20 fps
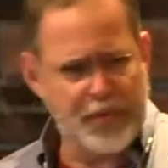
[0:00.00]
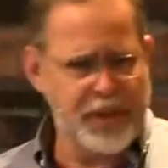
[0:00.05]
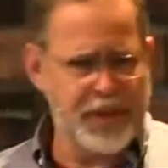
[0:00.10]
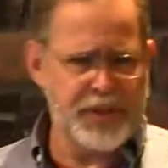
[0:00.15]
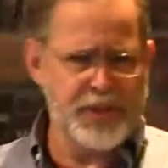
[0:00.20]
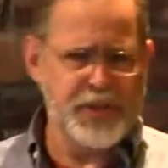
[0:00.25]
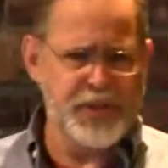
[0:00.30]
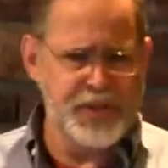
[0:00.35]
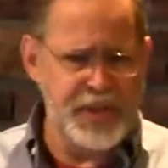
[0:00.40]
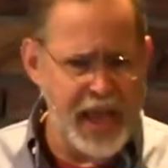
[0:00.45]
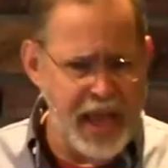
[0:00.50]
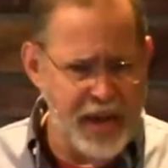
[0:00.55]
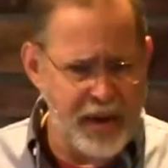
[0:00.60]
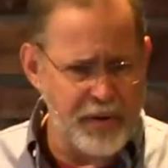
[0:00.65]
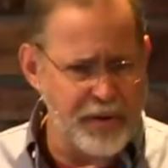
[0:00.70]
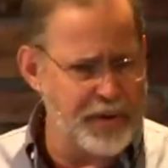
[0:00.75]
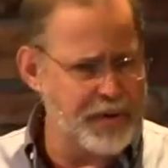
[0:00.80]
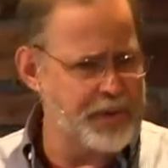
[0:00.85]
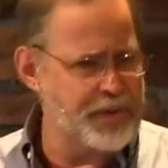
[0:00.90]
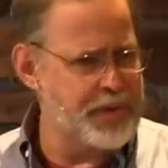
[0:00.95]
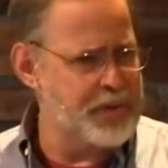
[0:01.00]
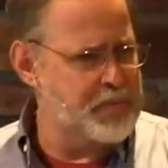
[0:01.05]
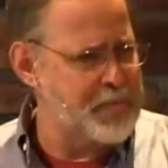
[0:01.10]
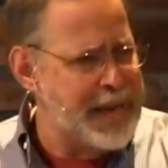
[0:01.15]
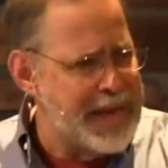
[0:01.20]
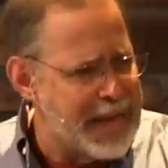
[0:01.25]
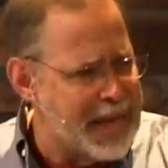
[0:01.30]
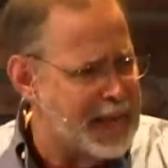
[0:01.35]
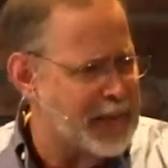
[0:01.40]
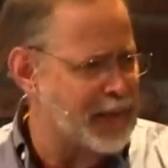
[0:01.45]
well, this is dead, or this is
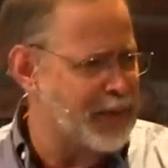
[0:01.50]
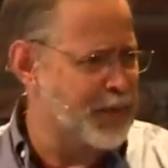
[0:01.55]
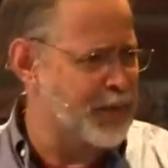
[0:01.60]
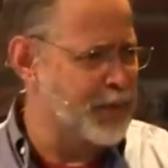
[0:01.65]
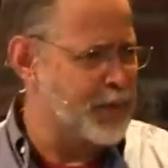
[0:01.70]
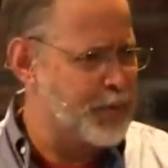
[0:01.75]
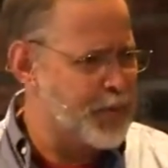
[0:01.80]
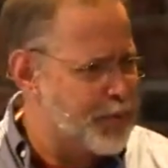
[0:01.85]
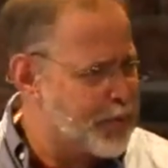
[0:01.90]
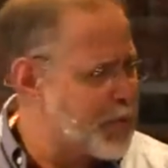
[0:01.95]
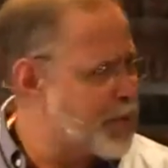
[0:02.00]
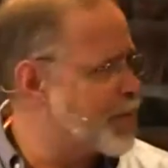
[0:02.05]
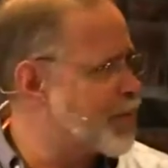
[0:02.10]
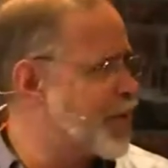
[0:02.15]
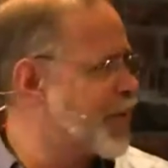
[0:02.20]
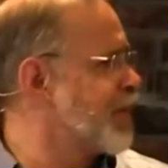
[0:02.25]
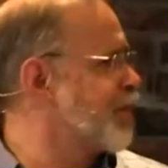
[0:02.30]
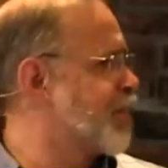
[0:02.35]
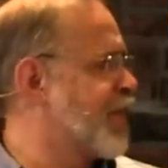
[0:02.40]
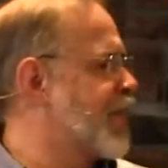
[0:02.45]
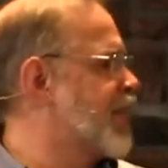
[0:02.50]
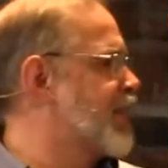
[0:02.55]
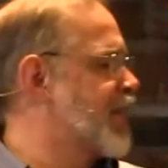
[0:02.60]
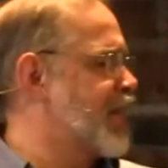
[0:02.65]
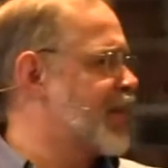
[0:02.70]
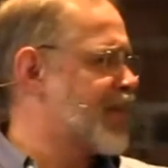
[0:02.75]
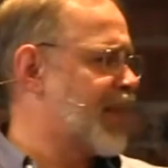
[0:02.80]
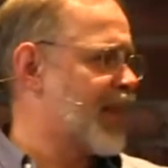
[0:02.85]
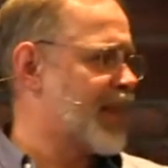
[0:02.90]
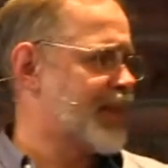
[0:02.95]
meaningless, or we might
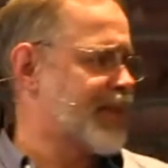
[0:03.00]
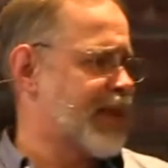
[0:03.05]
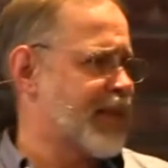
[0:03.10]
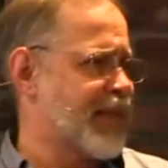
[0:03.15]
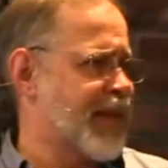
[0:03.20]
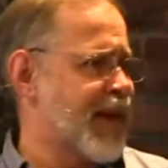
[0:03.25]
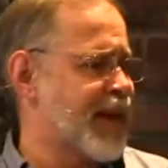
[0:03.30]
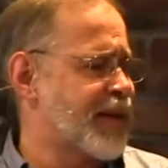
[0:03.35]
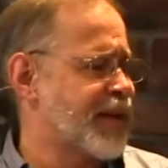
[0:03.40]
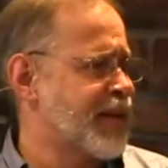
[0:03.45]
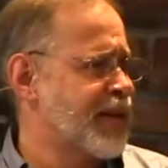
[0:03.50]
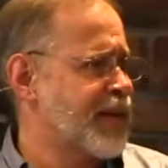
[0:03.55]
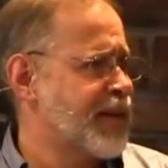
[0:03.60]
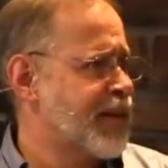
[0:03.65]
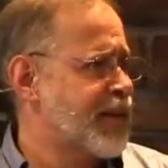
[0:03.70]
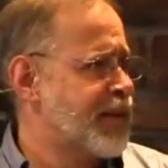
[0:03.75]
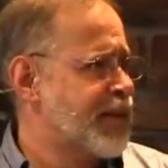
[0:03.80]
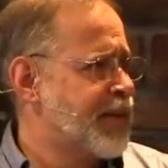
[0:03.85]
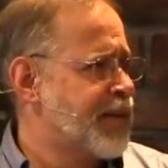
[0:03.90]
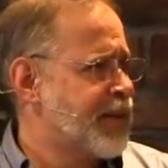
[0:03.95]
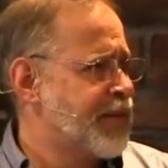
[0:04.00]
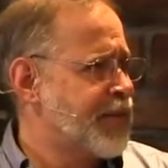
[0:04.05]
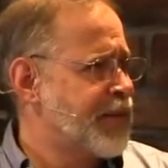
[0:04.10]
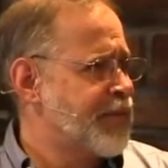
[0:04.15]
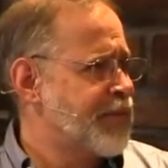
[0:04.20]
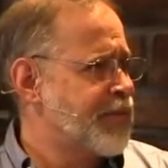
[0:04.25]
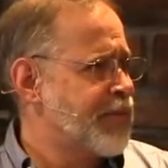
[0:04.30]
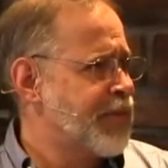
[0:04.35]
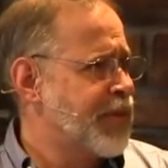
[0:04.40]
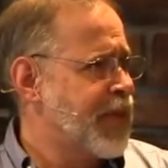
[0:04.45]
say things like that.
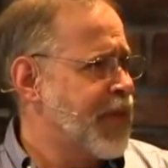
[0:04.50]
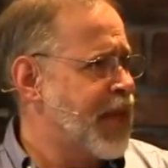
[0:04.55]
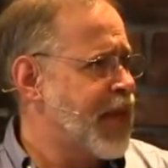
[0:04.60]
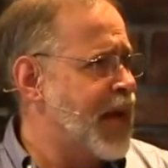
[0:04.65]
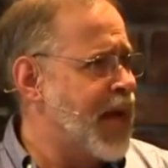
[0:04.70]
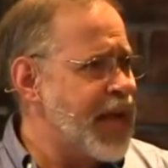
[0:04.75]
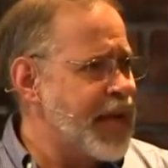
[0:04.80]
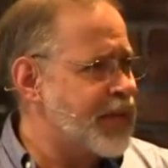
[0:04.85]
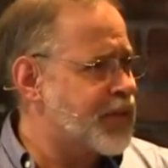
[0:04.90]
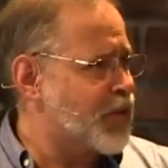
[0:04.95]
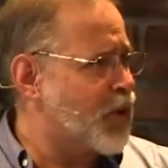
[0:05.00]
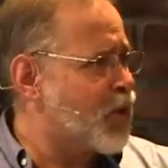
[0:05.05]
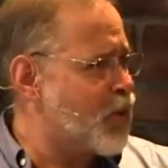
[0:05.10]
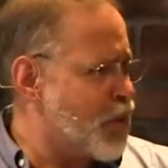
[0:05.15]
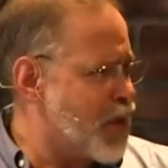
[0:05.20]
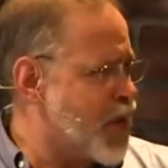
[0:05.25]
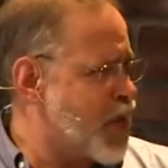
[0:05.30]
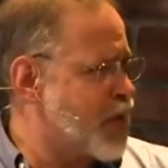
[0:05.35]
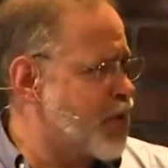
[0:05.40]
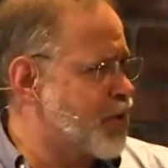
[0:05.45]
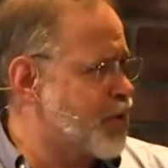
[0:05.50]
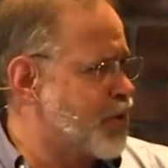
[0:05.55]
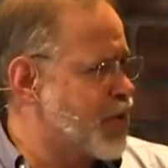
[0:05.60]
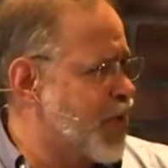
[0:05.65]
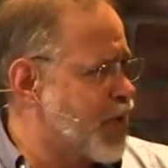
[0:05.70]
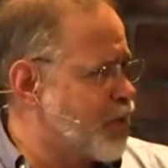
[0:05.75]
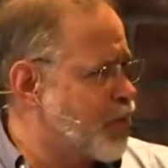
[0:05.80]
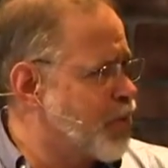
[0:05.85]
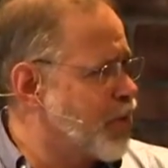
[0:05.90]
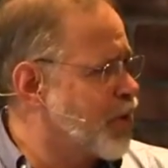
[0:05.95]
And I totally understand.